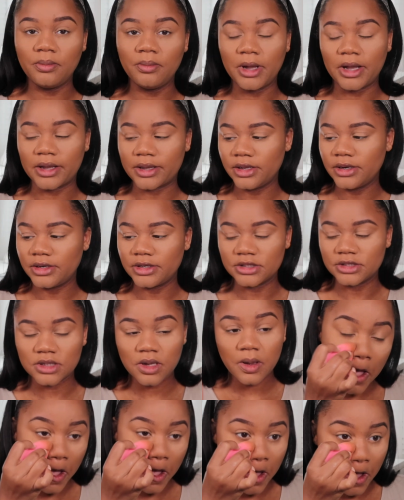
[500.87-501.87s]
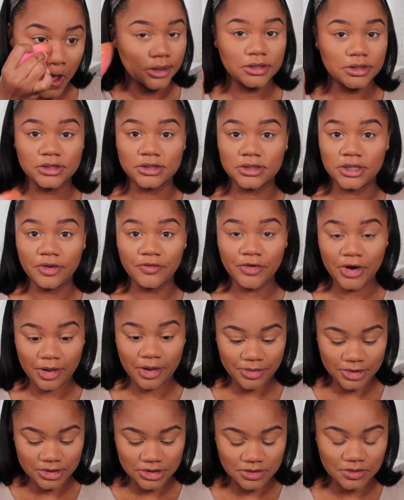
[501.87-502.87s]
Oh my goodness. Oh, this never
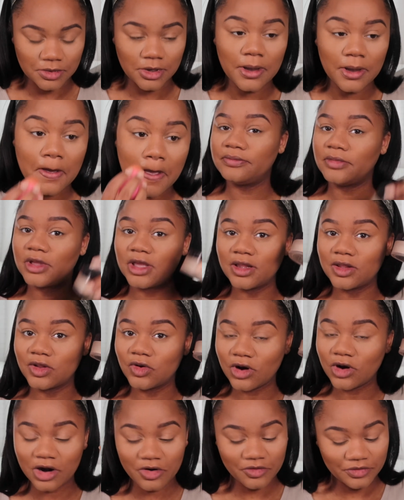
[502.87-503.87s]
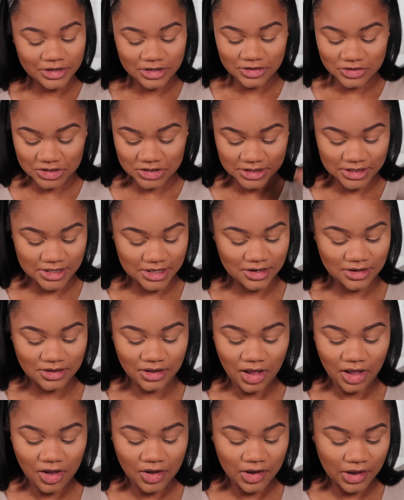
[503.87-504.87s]
happened to me. Me and Laura, we usually get
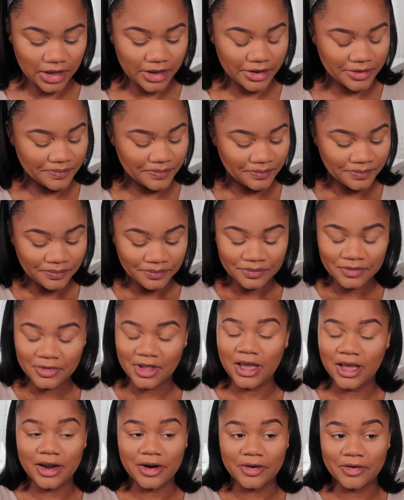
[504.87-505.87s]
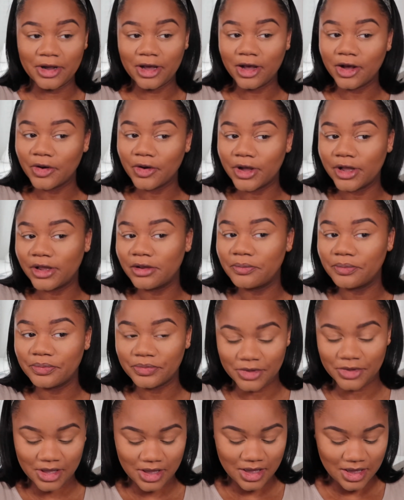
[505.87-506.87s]
along. I don't
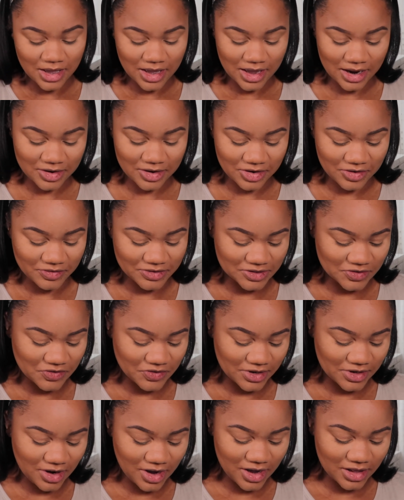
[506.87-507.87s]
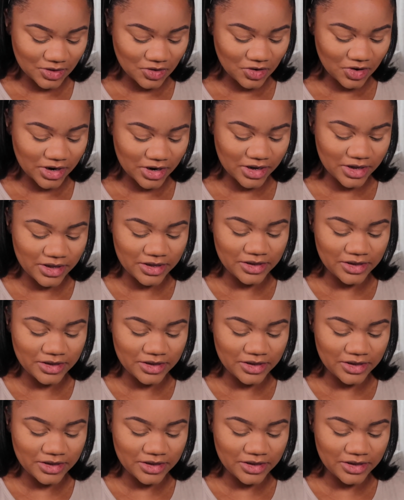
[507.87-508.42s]
know what's going on, Laura.